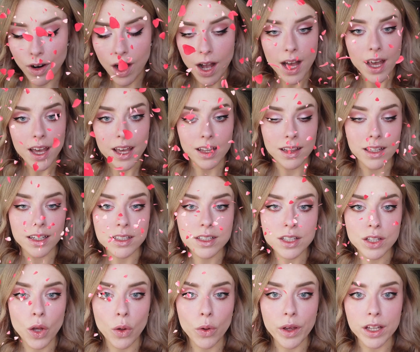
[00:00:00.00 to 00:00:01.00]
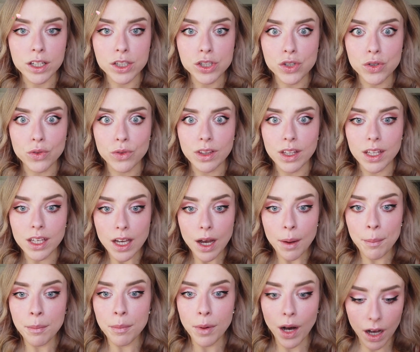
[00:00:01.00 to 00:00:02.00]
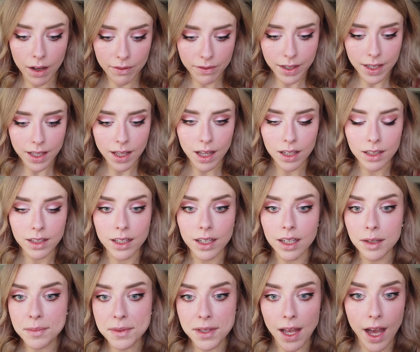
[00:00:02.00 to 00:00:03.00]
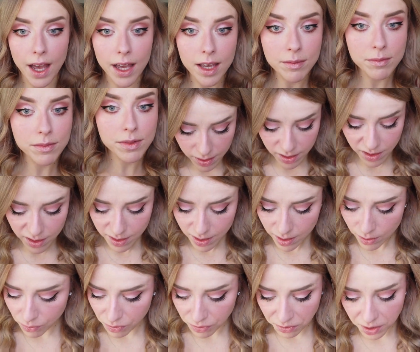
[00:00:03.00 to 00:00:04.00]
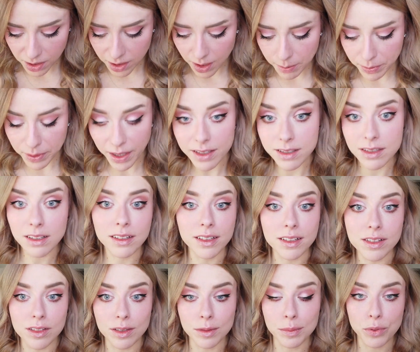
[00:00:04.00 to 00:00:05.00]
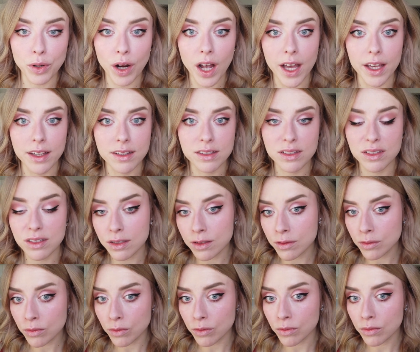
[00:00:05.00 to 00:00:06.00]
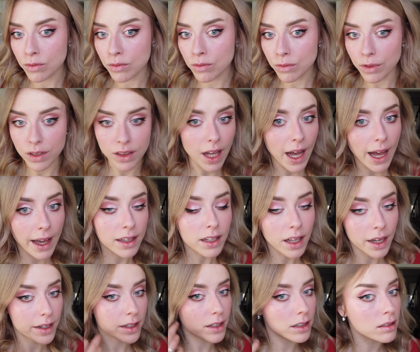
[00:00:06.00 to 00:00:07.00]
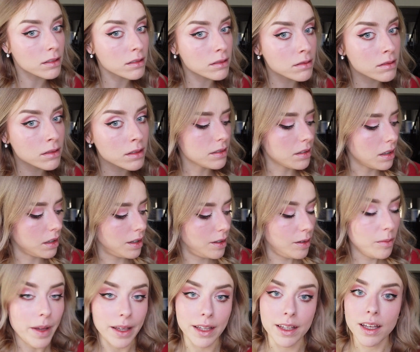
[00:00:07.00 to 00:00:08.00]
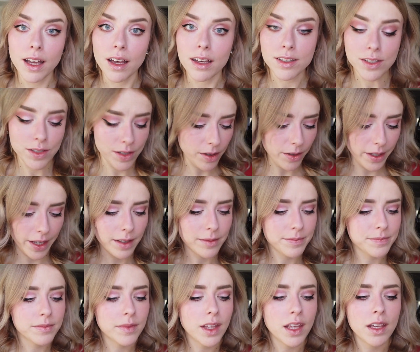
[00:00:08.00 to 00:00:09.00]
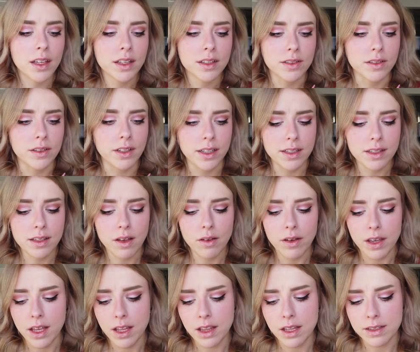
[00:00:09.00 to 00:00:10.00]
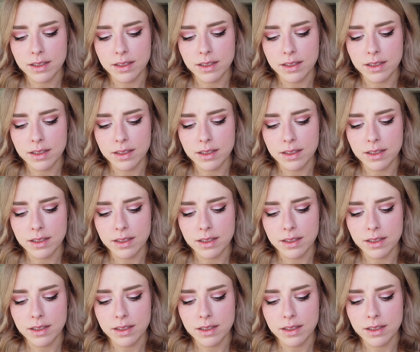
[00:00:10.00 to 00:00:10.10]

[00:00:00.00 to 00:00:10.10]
right, let's go into the Mauve lips. I am seriously really pleasantly surprised with the eyeliner. Oh my gosh, okay. So let's go in.